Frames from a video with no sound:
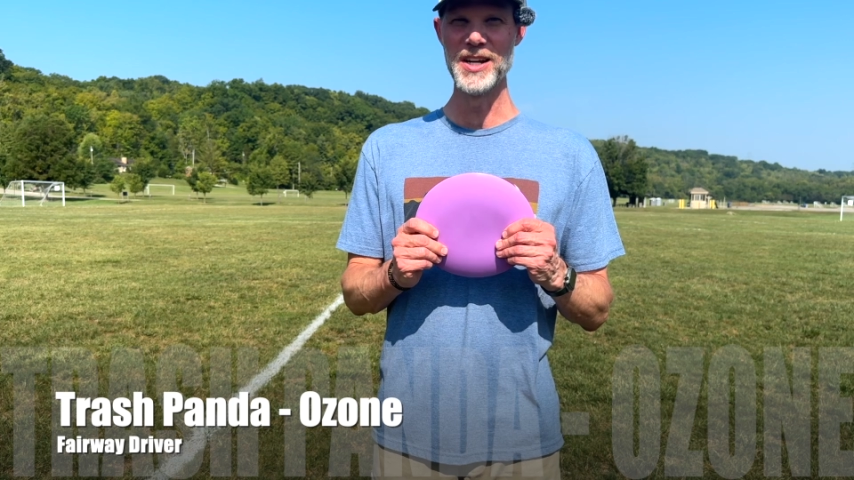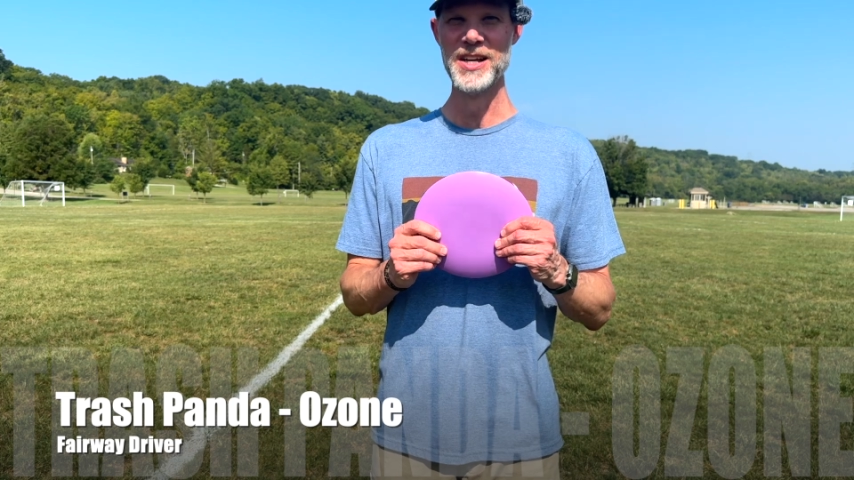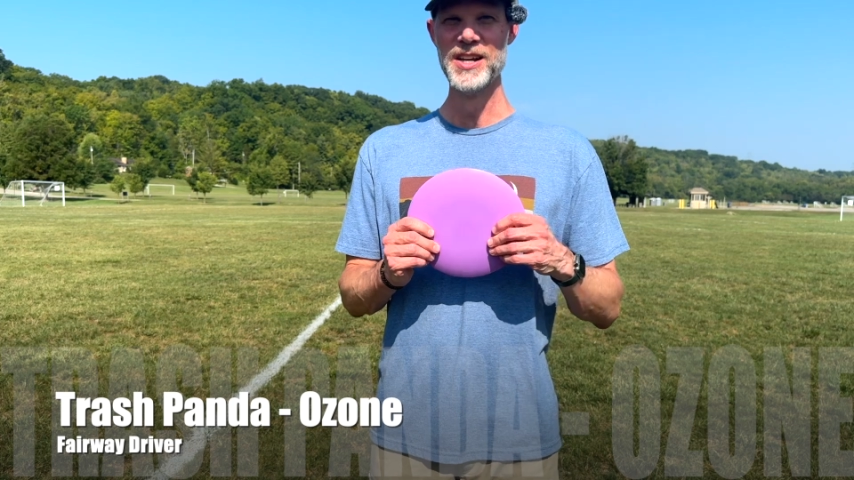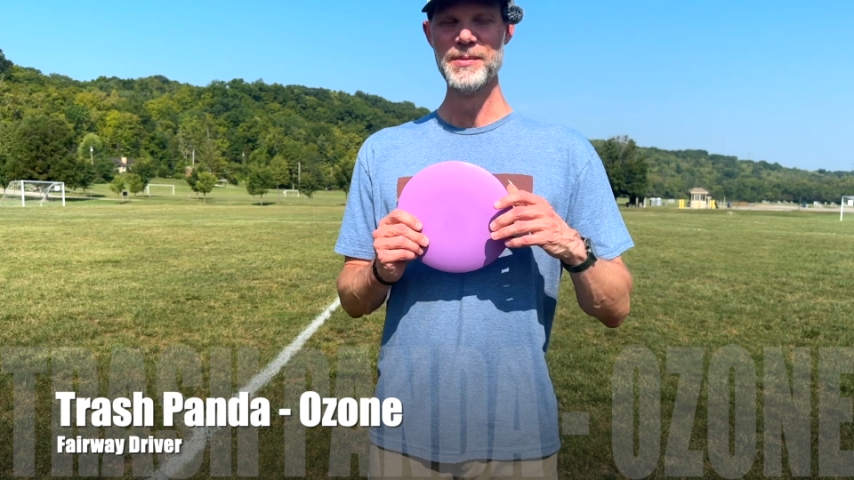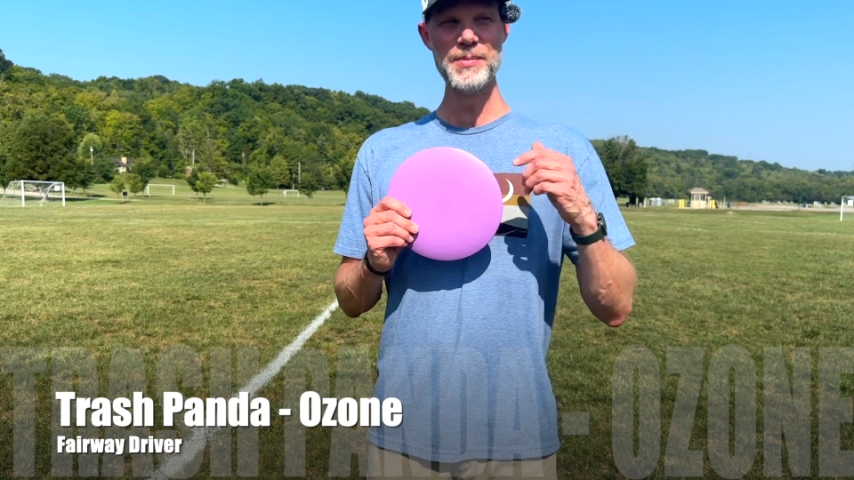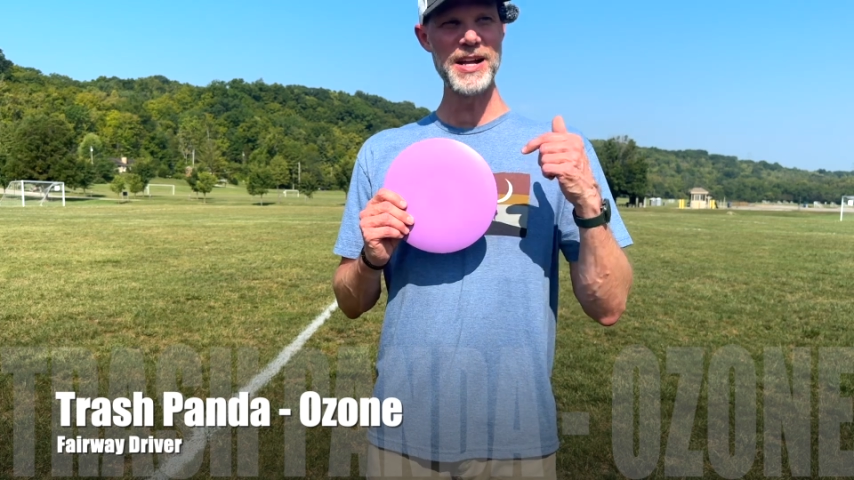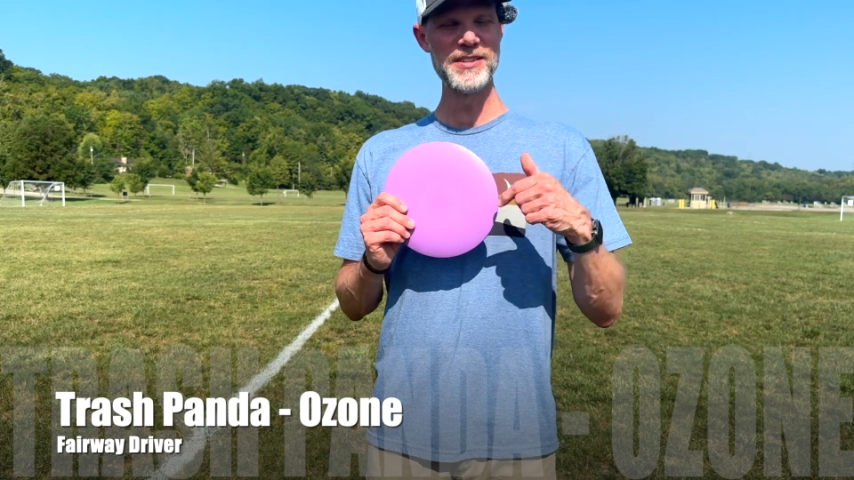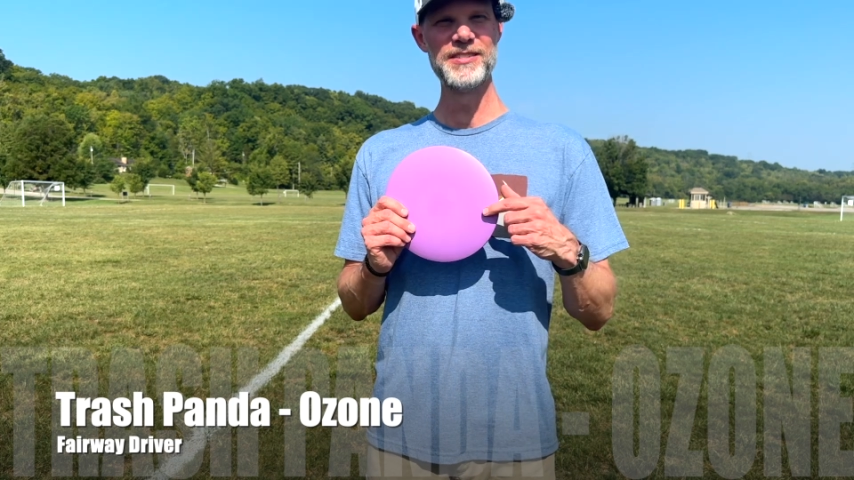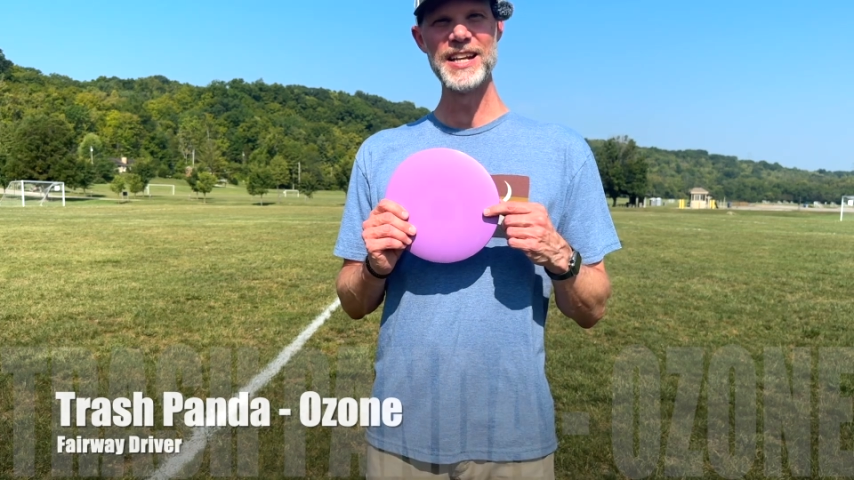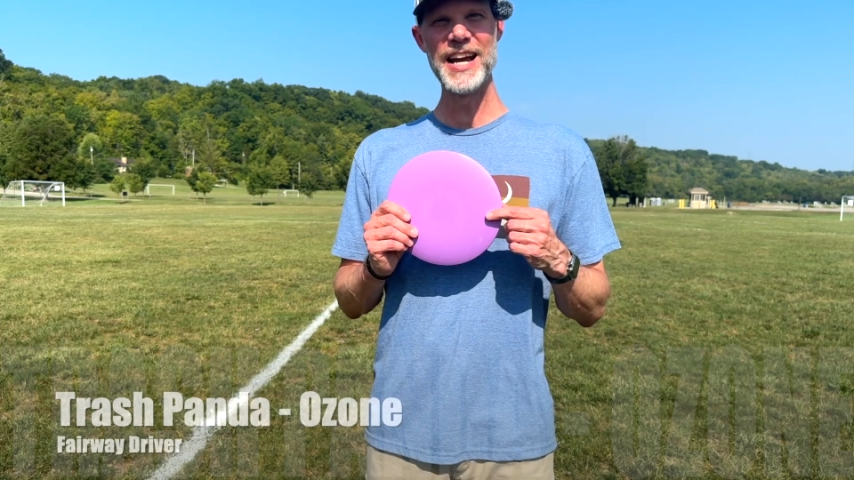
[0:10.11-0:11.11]
it. Bought
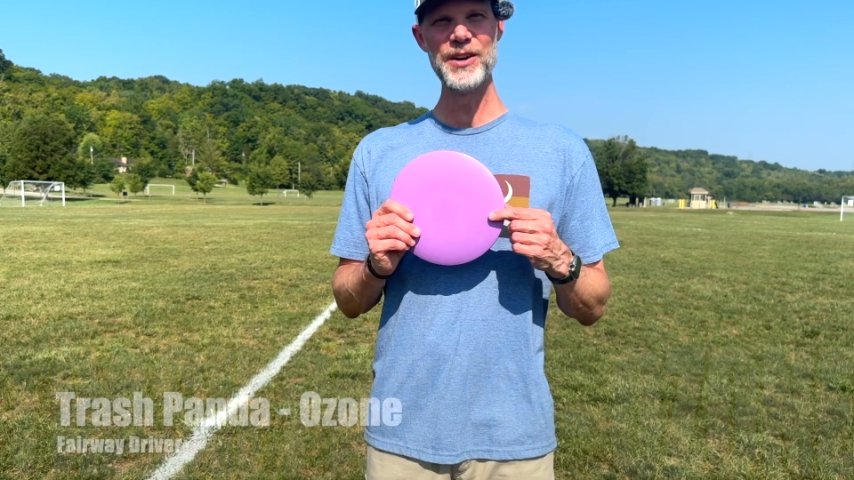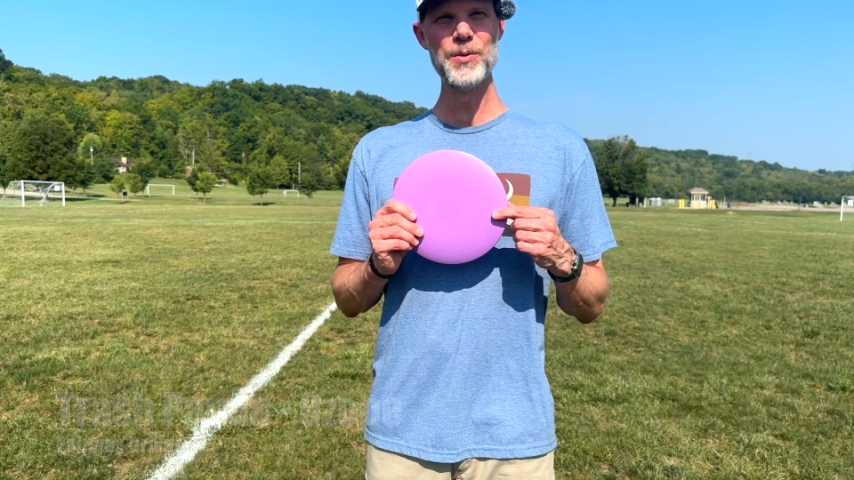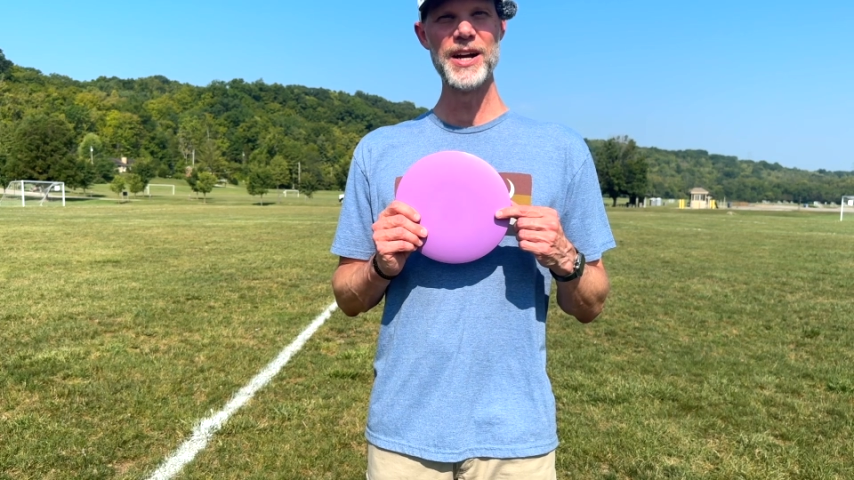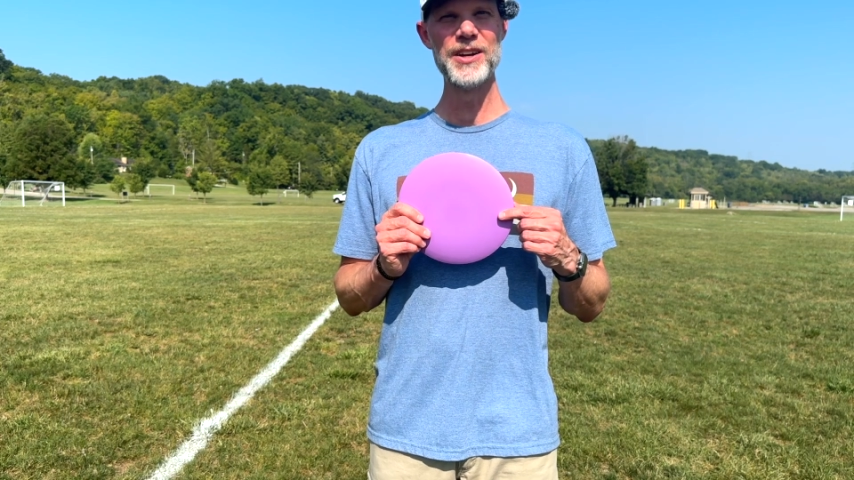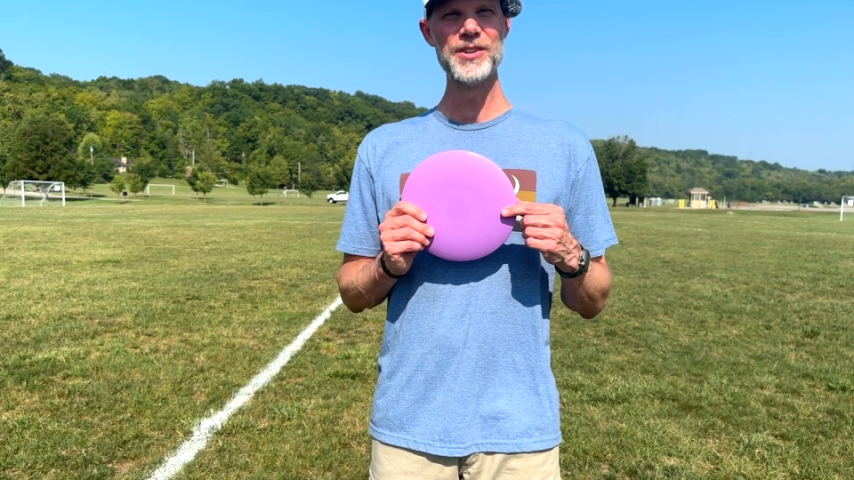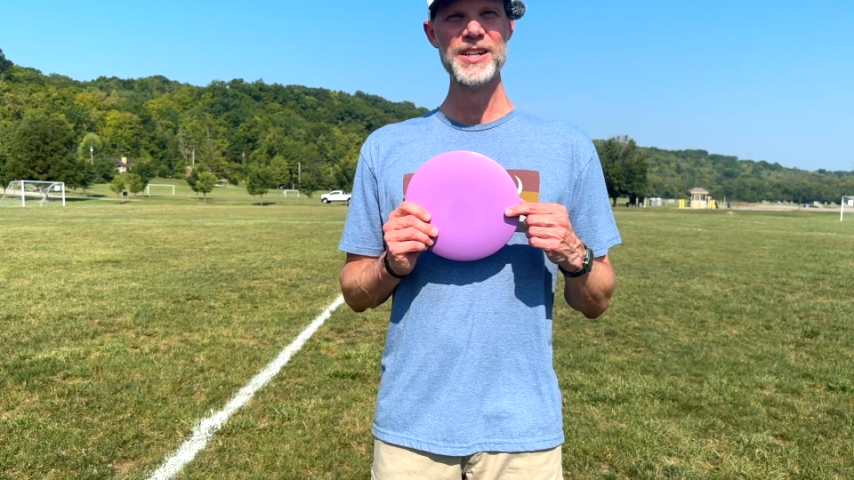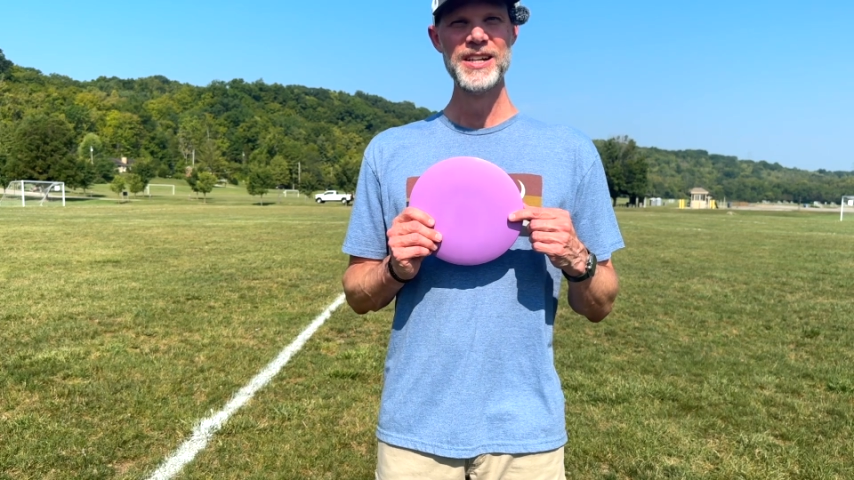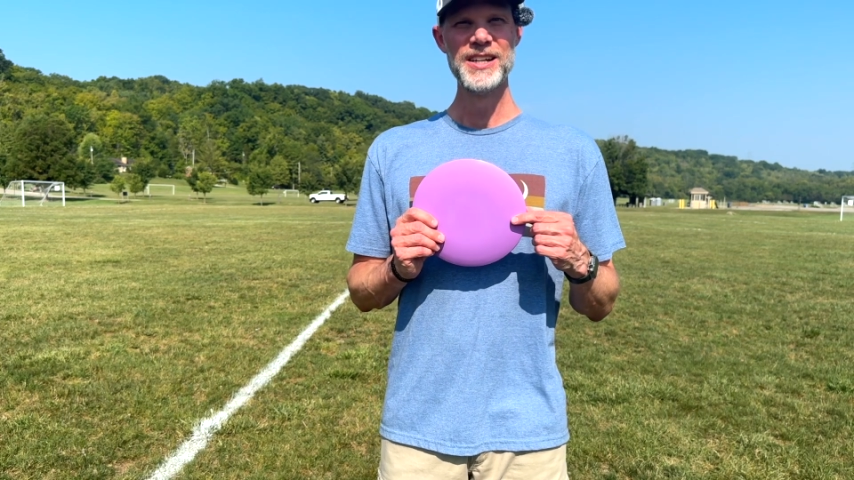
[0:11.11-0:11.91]
this at Idlewild